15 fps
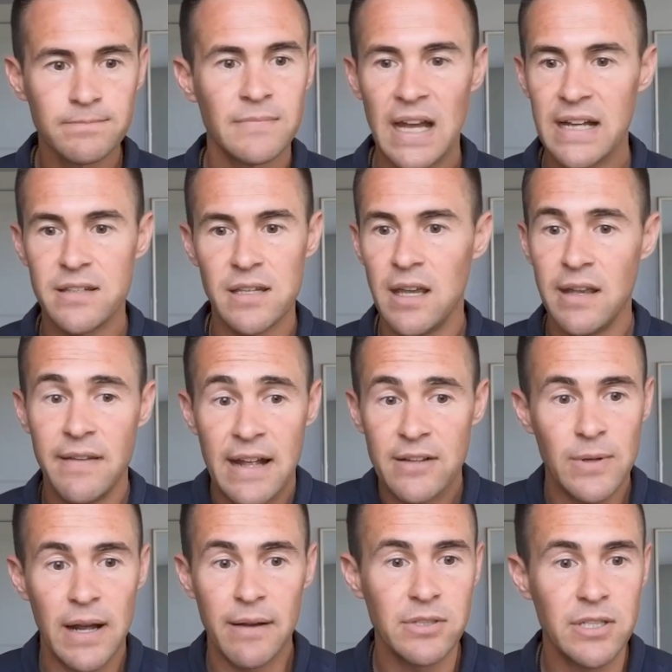That's it. And that's
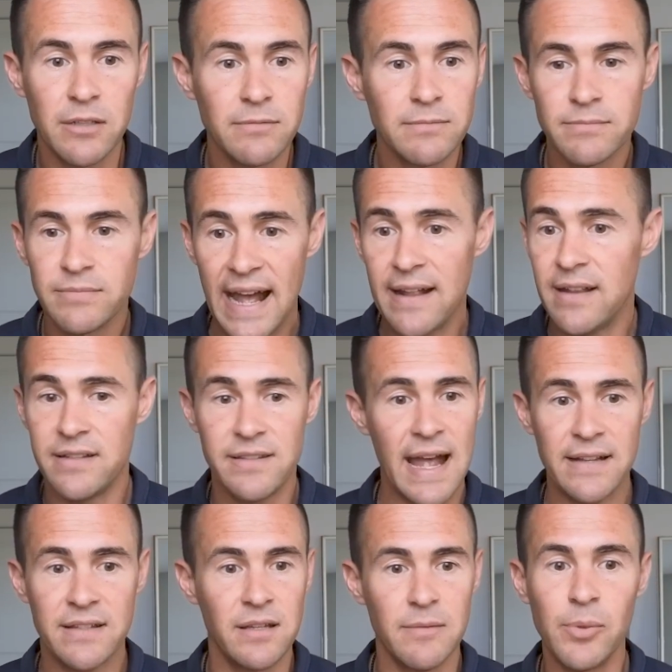what I would do. It's
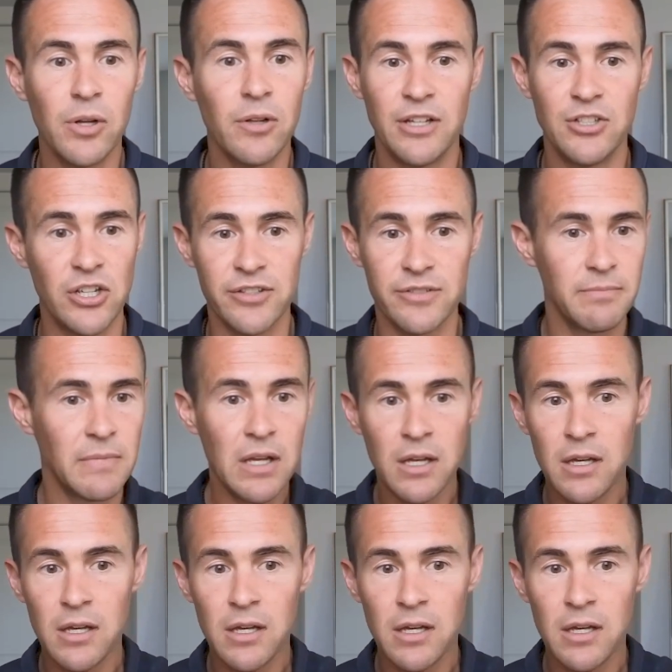that simple. And just